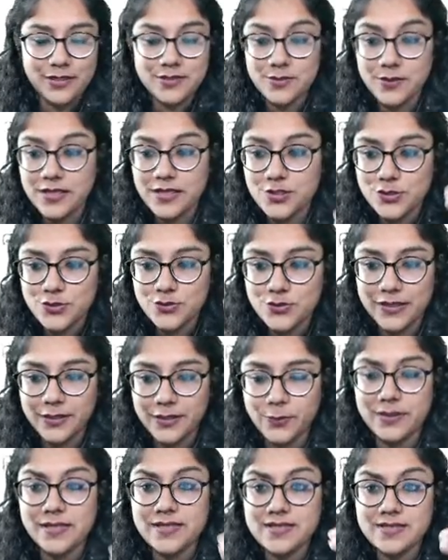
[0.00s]
Okay, just try to
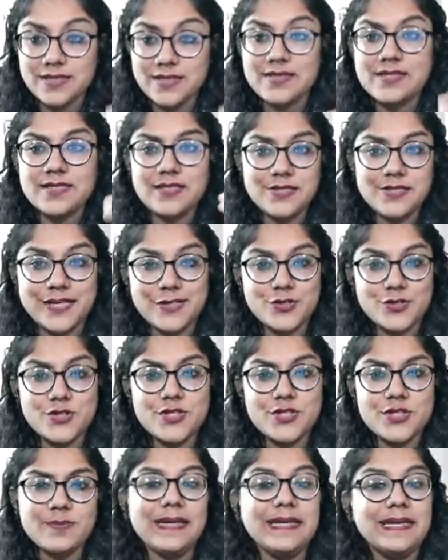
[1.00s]
understand. Such actions
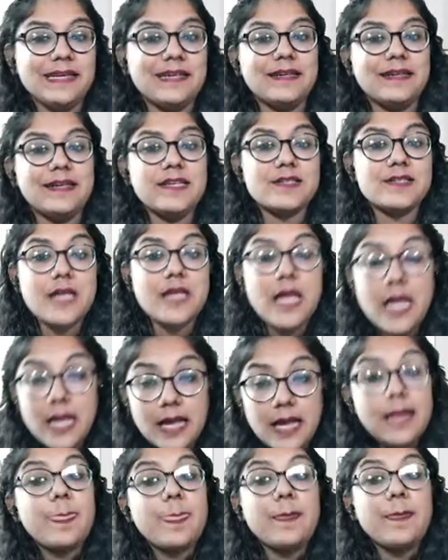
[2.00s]
might increase
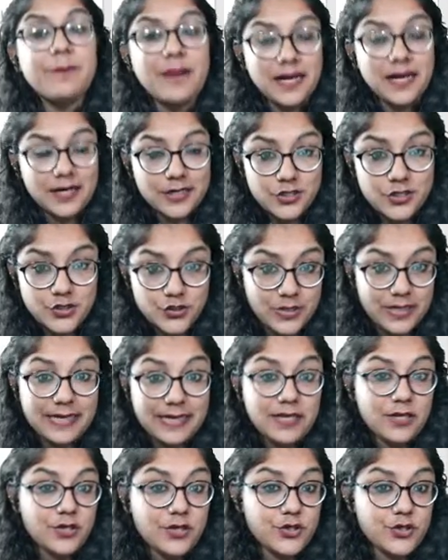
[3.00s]
the market share in
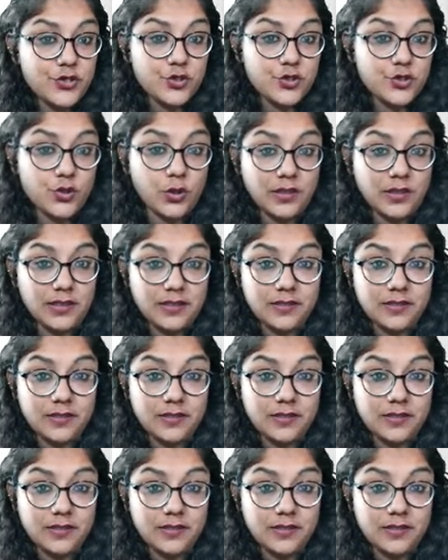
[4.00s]
short term.